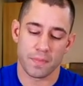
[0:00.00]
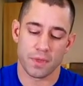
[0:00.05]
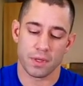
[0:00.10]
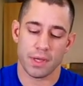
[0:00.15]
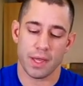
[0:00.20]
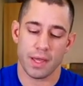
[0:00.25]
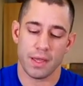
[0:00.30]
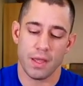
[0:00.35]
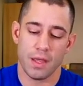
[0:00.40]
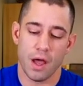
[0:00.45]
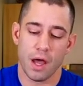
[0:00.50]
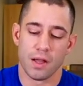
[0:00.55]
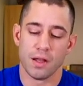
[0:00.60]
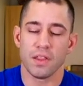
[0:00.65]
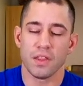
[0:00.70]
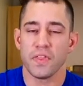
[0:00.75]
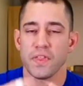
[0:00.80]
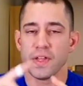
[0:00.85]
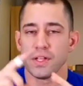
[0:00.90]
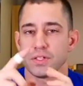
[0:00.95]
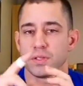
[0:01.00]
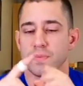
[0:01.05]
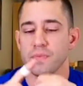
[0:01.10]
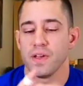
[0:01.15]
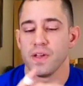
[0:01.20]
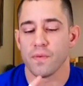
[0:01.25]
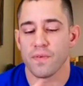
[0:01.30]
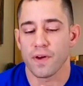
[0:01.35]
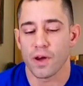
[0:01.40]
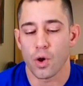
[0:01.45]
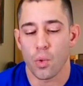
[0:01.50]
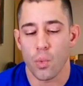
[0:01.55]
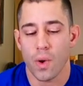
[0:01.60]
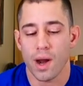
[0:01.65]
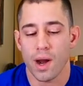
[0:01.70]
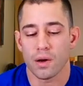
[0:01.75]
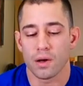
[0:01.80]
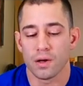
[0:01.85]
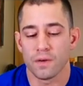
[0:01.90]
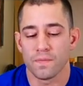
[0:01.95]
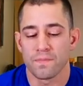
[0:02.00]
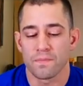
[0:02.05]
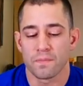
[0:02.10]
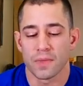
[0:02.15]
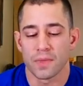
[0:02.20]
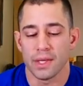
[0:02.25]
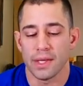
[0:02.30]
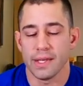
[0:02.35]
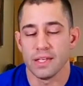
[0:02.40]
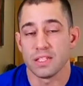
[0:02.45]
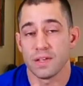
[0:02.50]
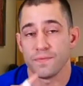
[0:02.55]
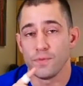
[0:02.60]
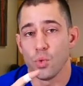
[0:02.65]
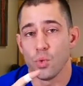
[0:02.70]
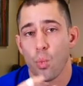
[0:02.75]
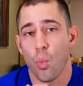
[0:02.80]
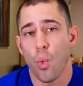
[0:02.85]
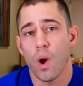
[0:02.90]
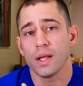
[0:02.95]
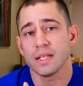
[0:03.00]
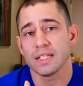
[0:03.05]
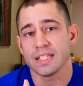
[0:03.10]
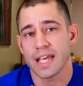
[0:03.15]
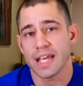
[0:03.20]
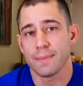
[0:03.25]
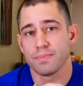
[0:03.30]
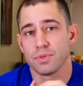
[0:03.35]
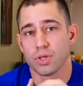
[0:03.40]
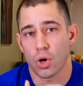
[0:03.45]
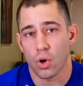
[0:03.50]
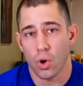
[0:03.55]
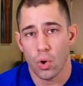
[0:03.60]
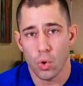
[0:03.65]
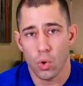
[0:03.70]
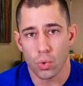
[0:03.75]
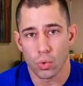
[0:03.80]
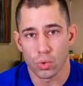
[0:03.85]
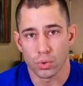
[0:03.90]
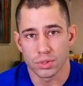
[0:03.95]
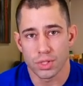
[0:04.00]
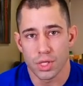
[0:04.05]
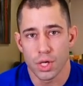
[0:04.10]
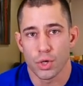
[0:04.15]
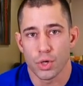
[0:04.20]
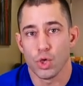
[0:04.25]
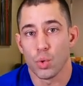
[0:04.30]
Okay. Another thing to be very aware of is if you want tape to hold,